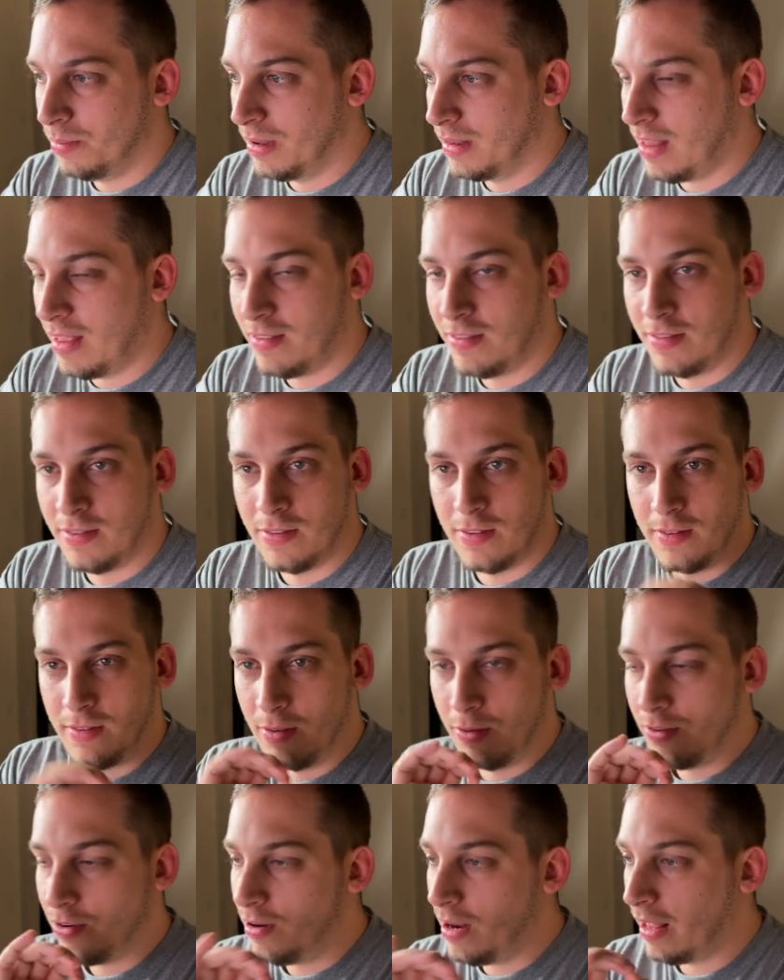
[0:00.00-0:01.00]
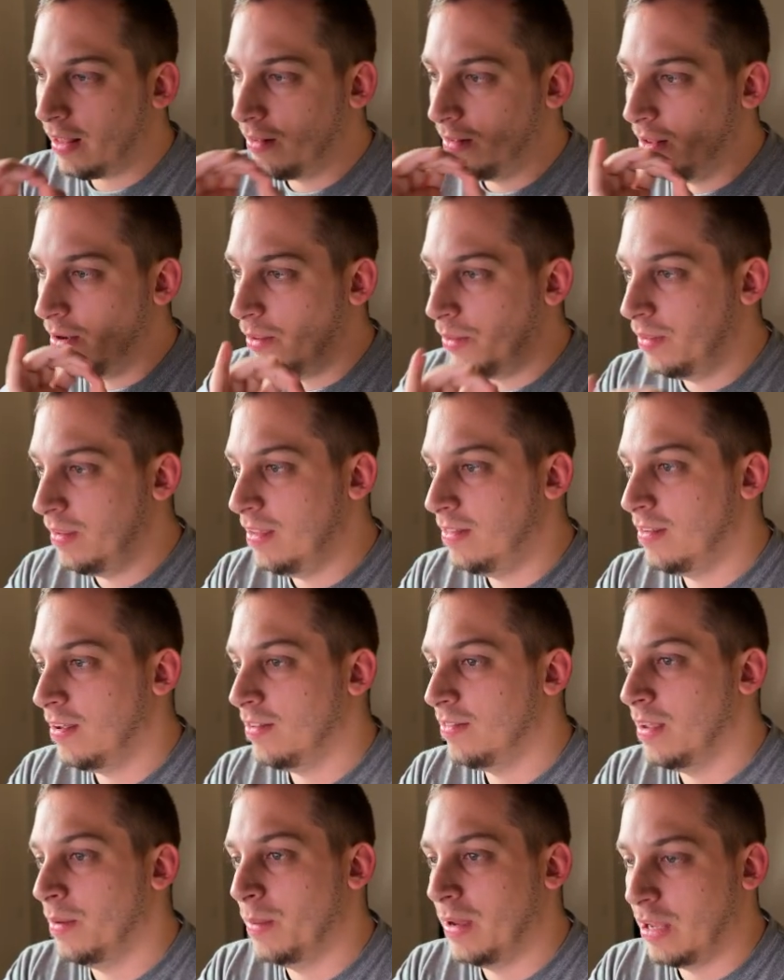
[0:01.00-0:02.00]
but those are like little
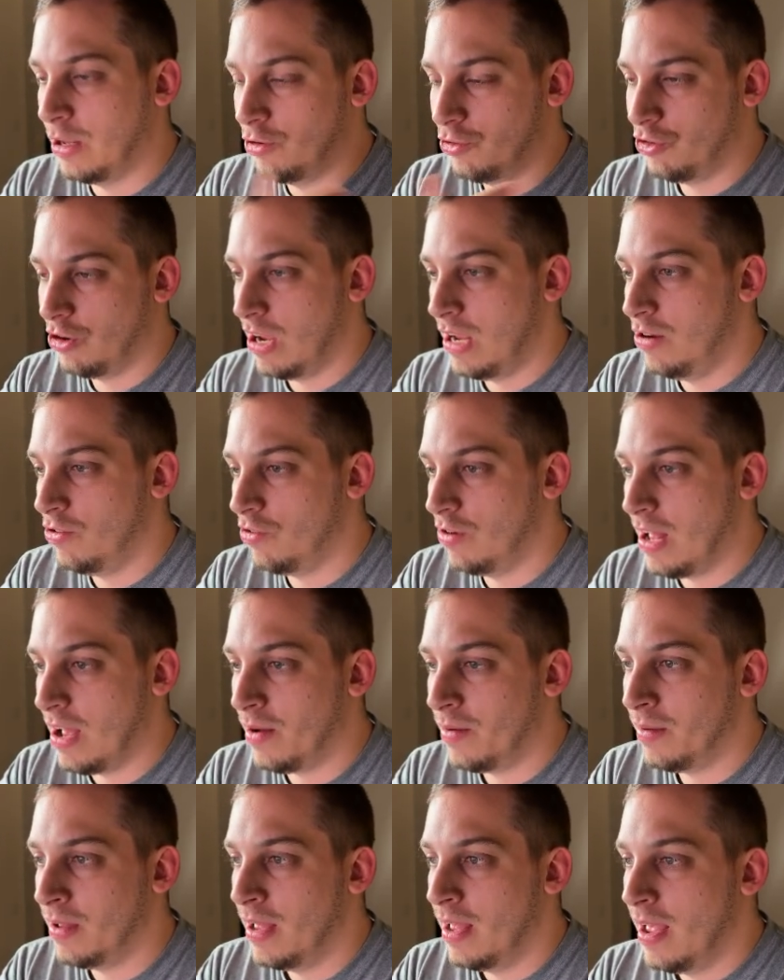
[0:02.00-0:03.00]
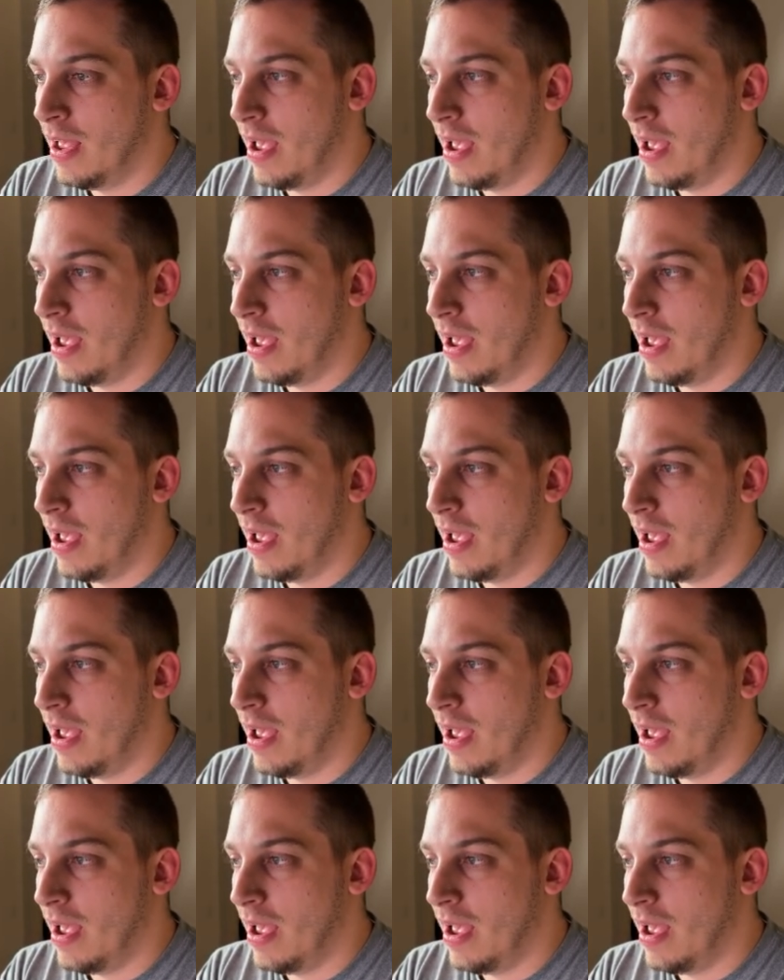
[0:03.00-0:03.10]
details that we can change now.